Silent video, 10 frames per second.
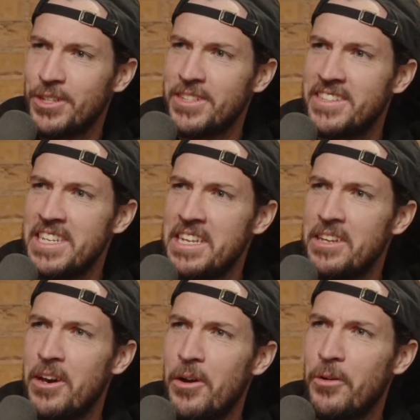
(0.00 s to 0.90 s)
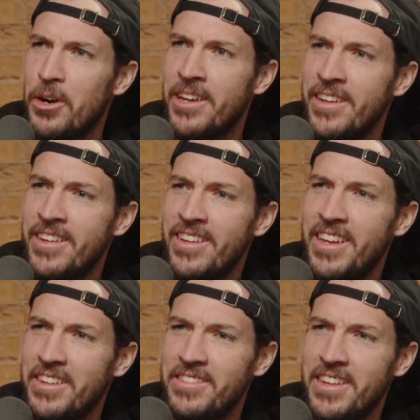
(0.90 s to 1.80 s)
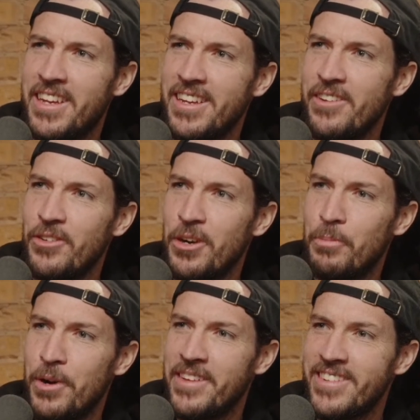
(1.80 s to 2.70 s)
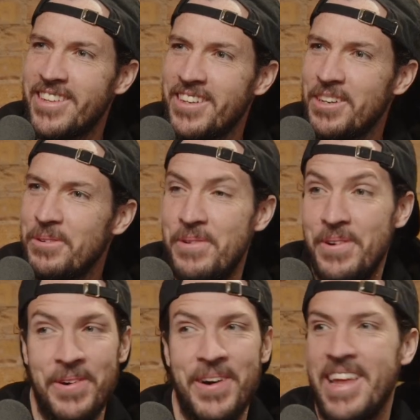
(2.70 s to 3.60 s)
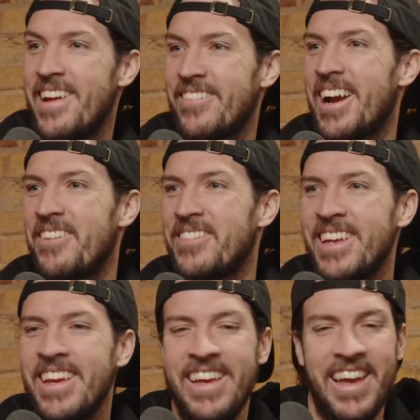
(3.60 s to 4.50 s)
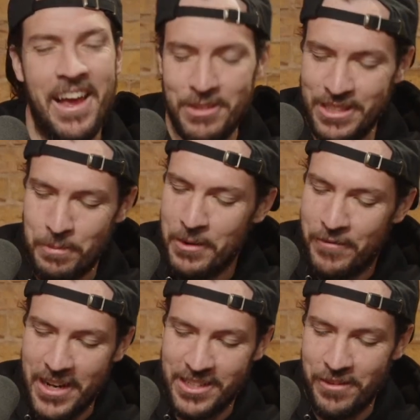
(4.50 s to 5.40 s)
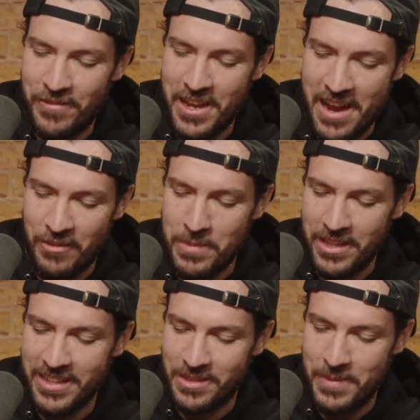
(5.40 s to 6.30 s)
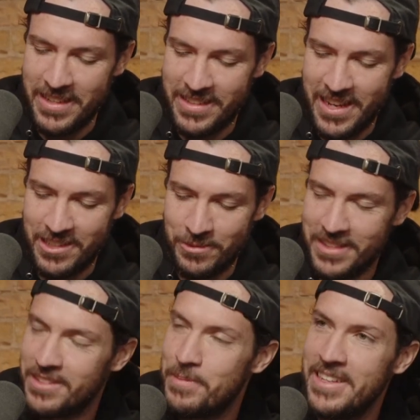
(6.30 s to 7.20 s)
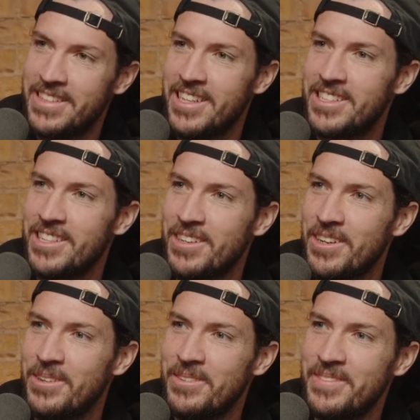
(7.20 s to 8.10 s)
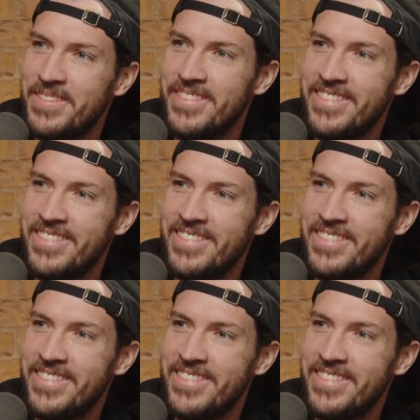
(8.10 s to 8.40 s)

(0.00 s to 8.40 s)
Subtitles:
or a CEO or a executive or a president or whatever I'd be. I'm just a professional fun haver building a space station with a space station. A dude in a t-shirt,